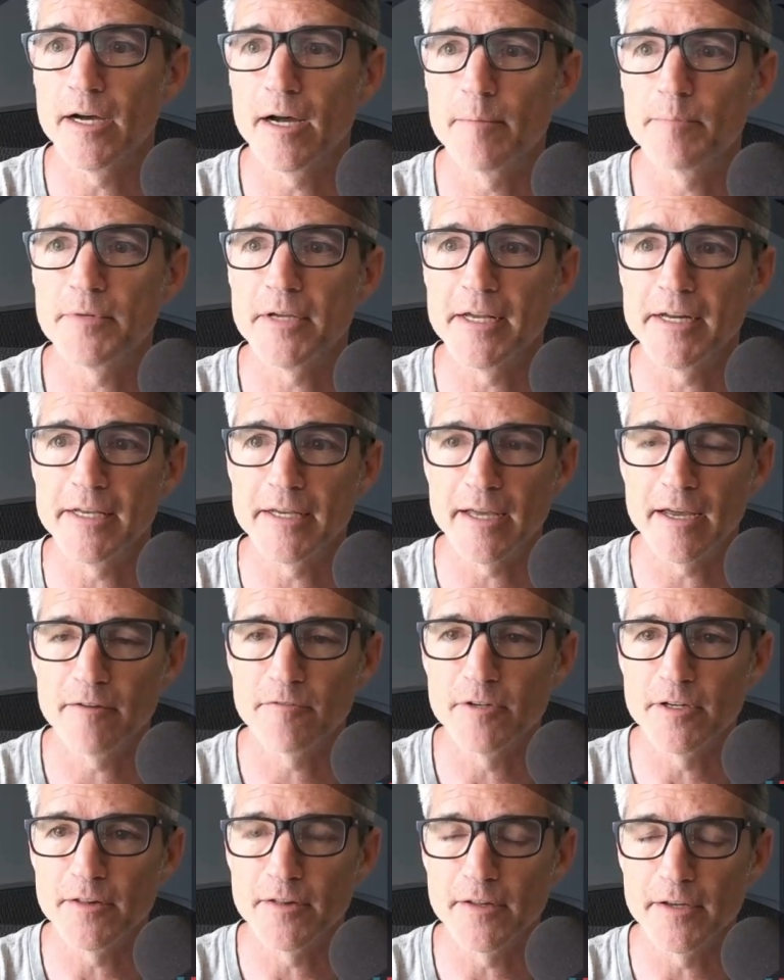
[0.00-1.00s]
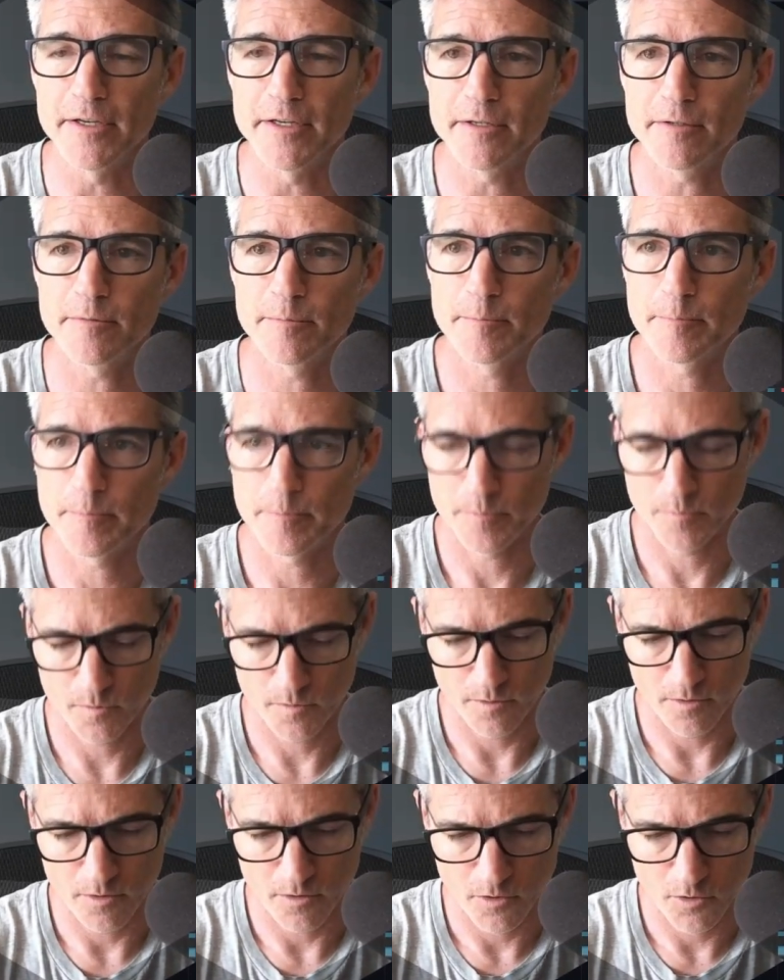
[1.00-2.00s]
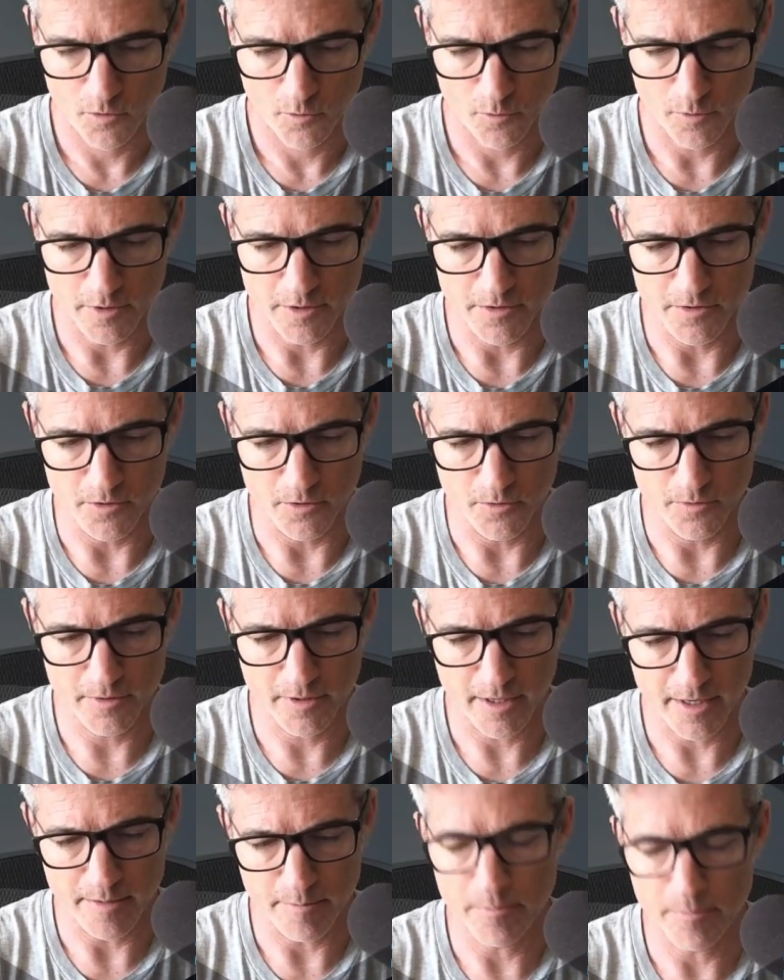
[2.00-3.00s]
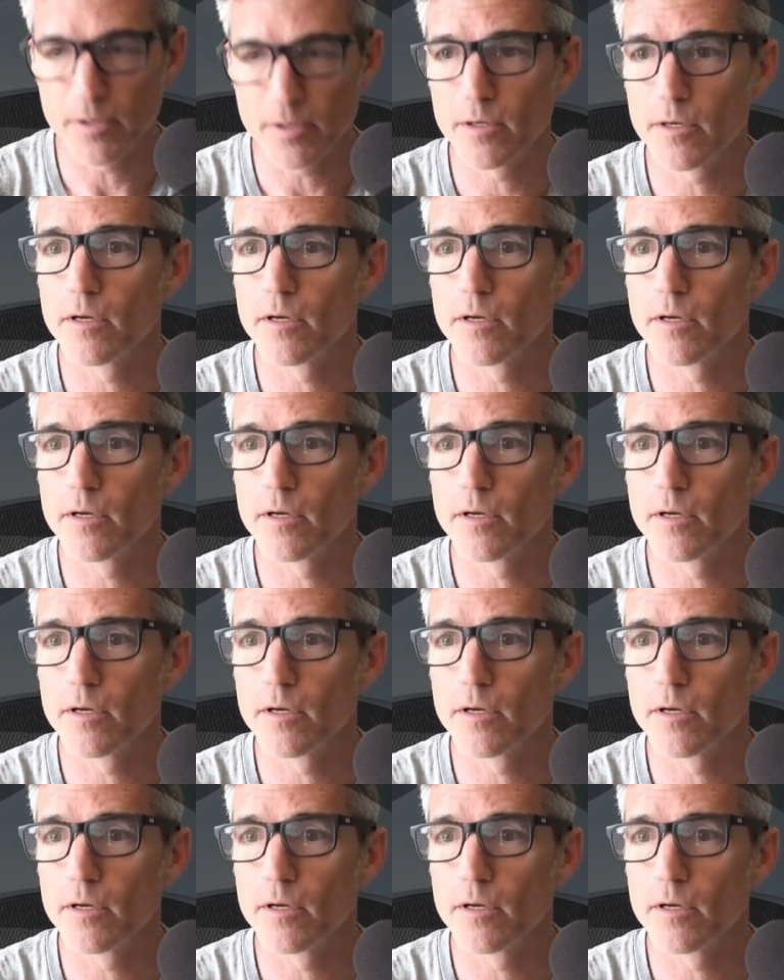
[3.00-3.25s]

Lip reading: updating everything. We're going to do type.